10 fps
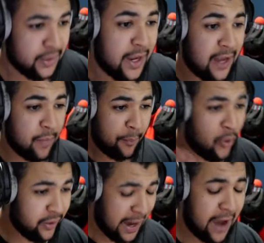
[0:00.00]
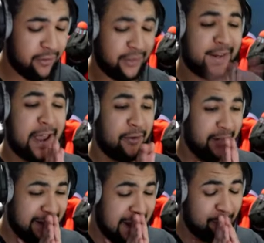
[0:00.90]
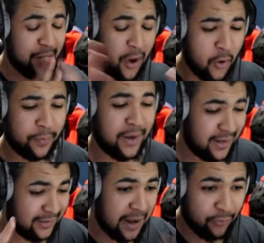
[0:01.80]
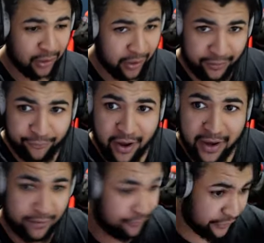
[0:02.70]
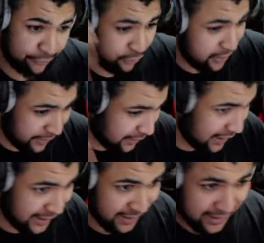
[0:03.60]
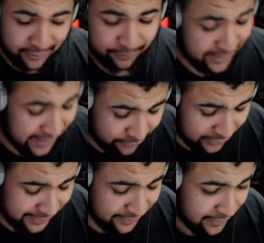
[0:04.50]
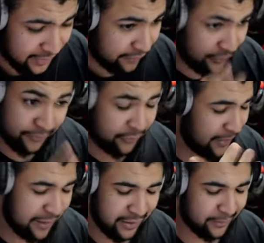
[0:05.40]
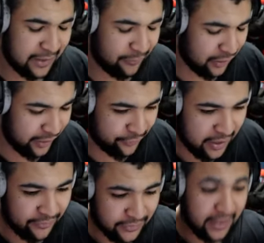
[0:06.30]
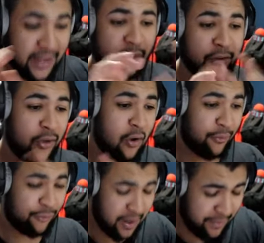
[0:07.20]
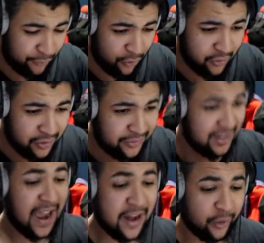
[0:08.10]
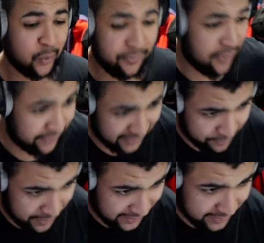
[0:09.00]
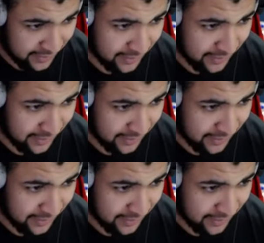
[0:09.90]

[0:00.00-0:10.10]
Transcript: It's my boy Harry's account. He let me open his level thirty-five freebie thing that he gets from the level in, from, from leveling up to level thirty-five. He's also got a freebie for us and a twenty-five ticket pack.